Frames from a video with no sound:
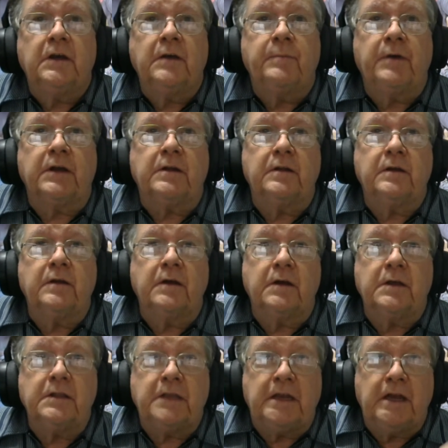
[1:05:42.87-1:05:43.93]
But
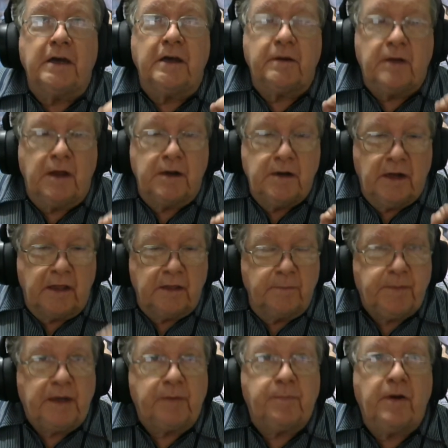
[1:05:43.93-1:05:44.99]
another
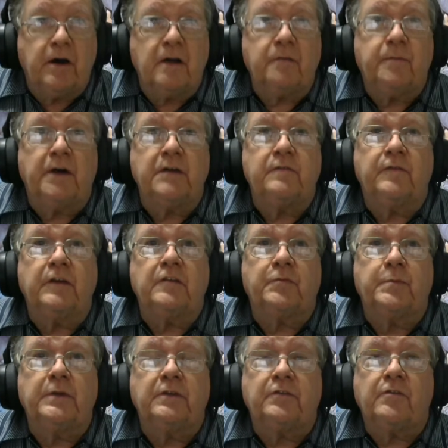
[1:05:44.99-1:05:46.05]
big part of my
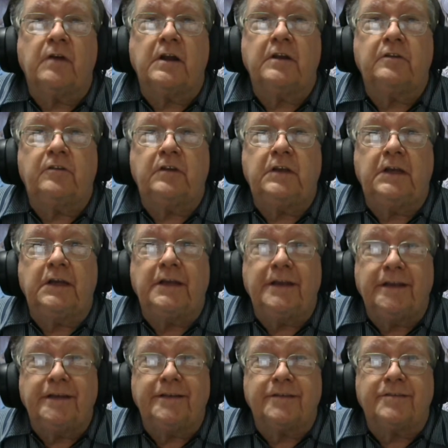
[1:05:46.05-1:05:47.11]
investment strategy
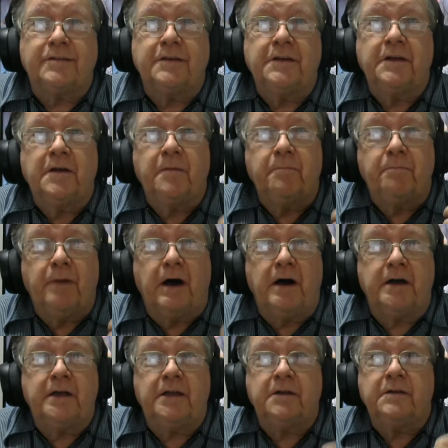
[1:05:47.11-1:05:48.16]
is
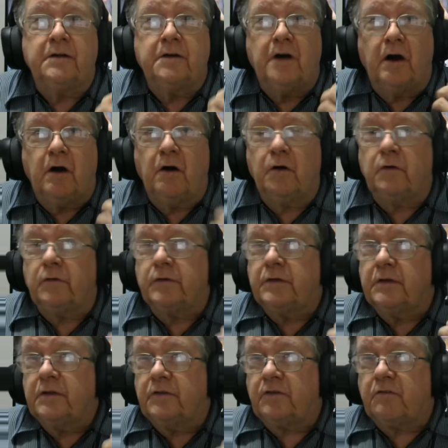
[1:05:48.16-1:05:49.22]
buying old
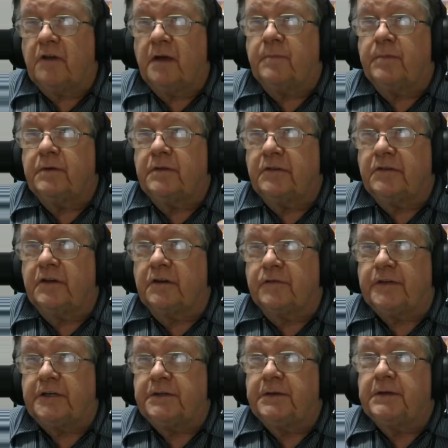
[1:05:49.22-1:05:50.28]
scrap
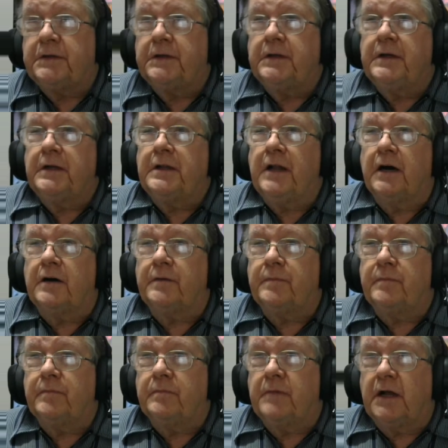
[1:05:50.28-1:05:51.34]
silver.
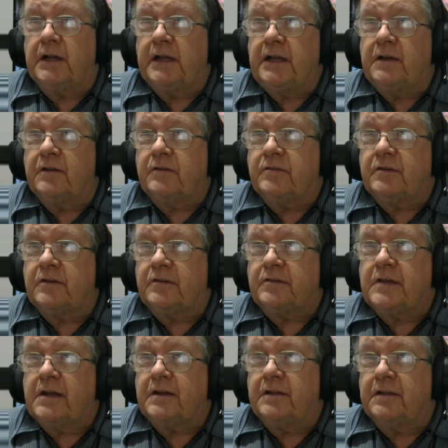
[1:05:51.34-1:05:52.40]
Now, Marlena's just
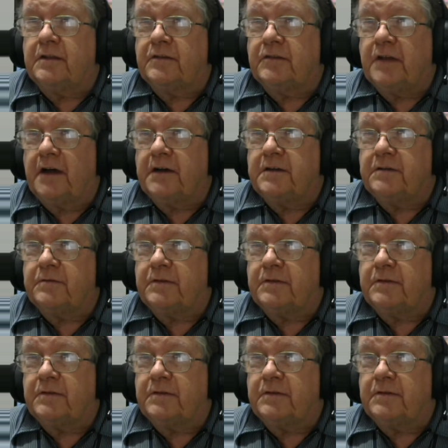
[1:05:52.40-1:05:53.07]
said in the side